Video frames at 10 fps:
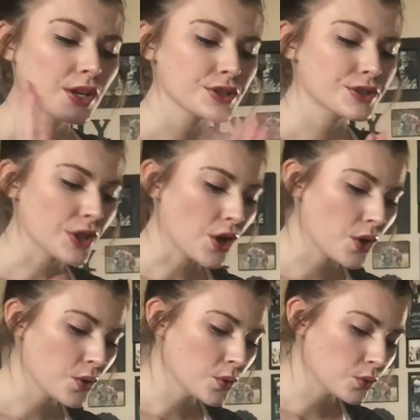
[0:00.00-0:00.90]

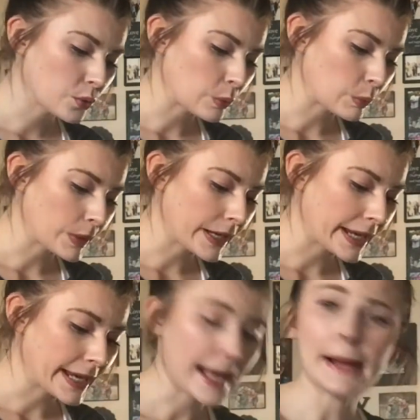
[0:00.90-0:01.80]
So
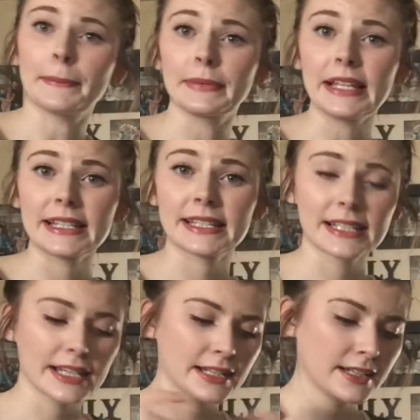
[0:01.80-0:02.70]
yeah,
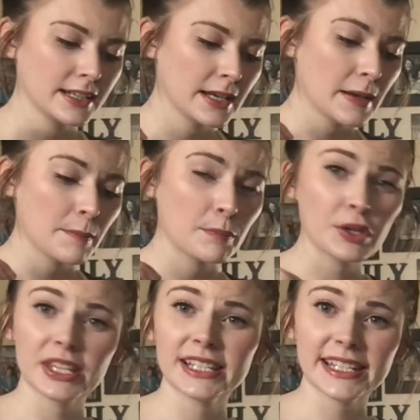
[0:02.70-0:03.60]
let's
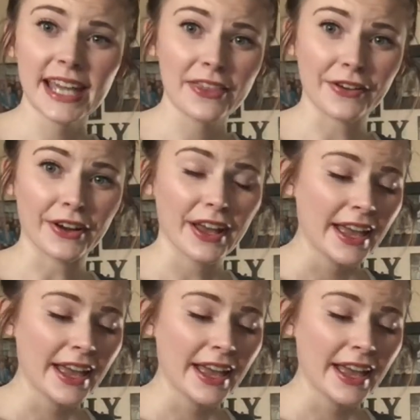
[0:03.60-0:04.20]
put this together.